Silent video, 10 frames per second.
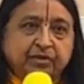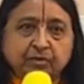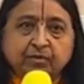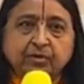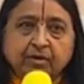for
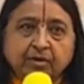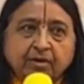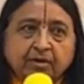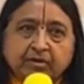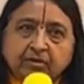you,
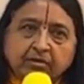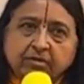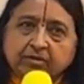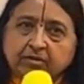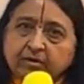you're
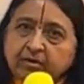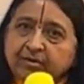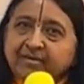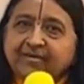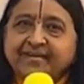good to
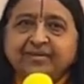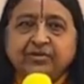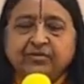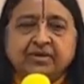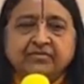go.
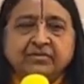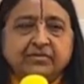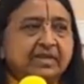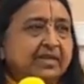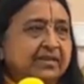You don't have to
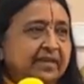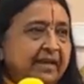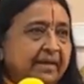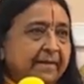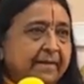do
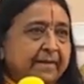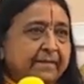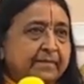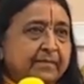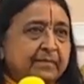anything.
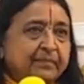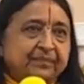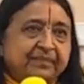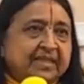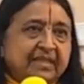
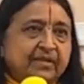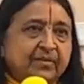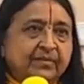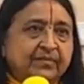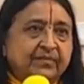
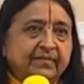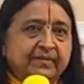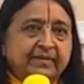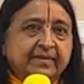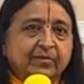No,
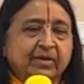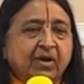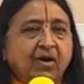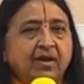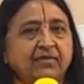
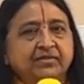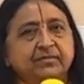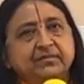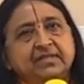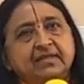we all have
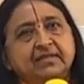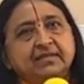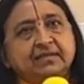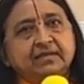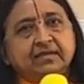to do
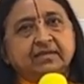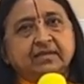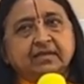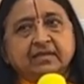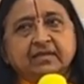sadhana.
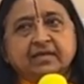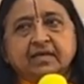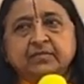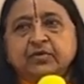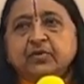
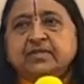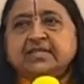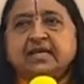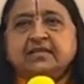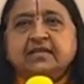Karma Yoga
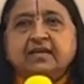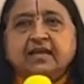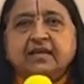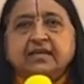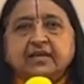
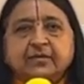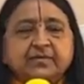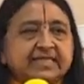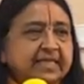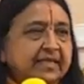Sadhana and
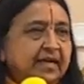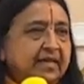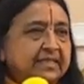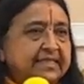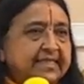Karma Sanyas